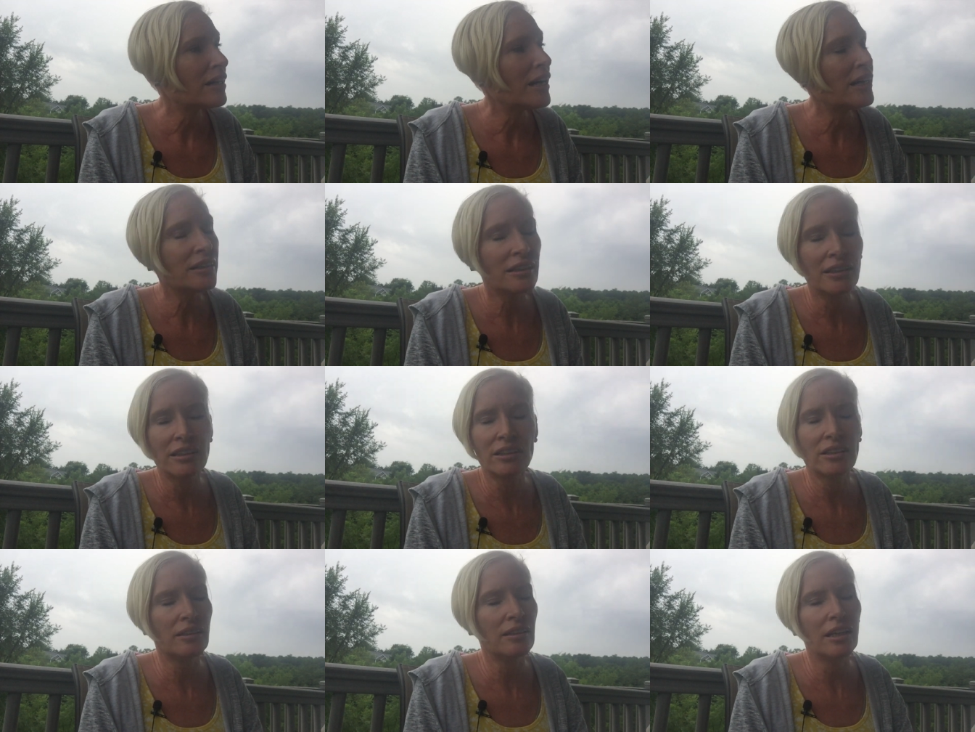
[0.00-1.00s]

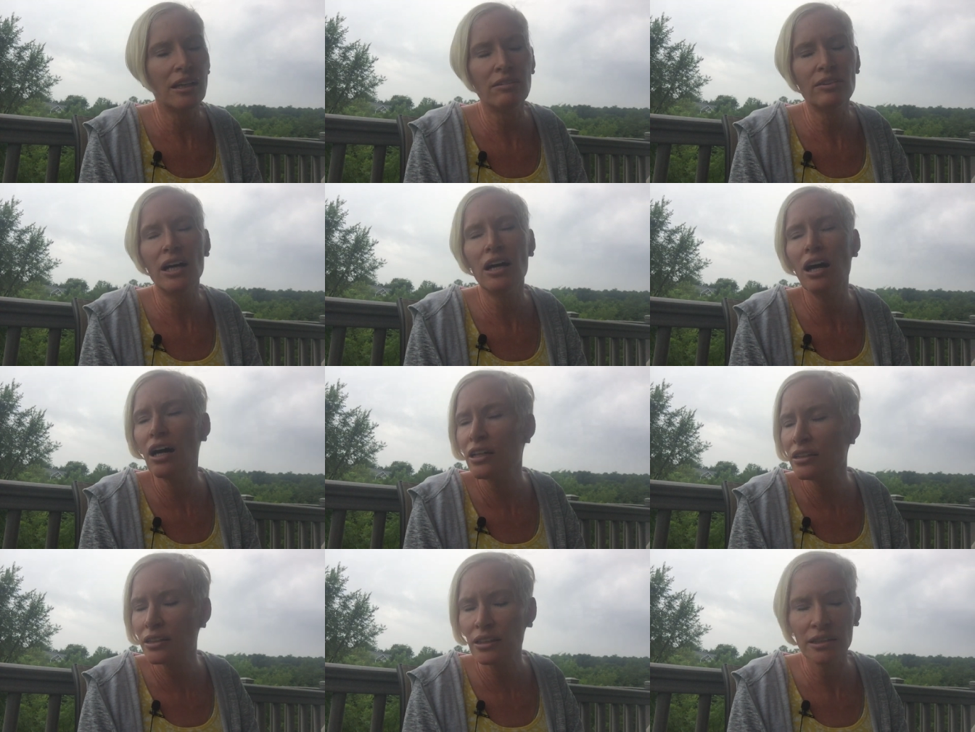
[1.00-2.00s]
Unconditional love,
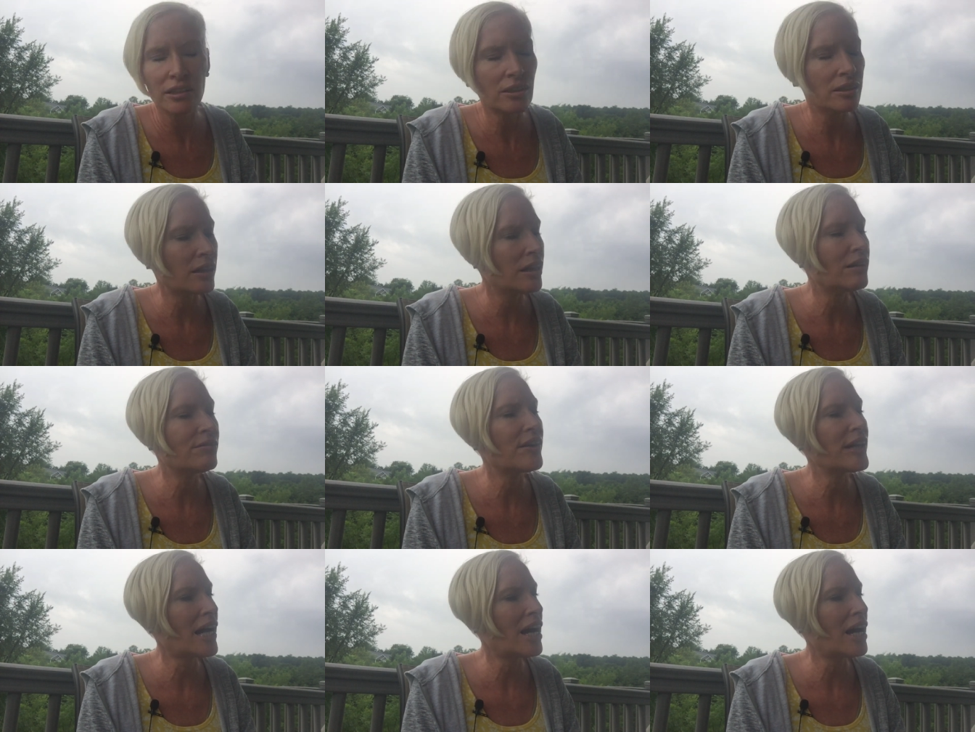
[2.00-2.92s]
unconditional love in the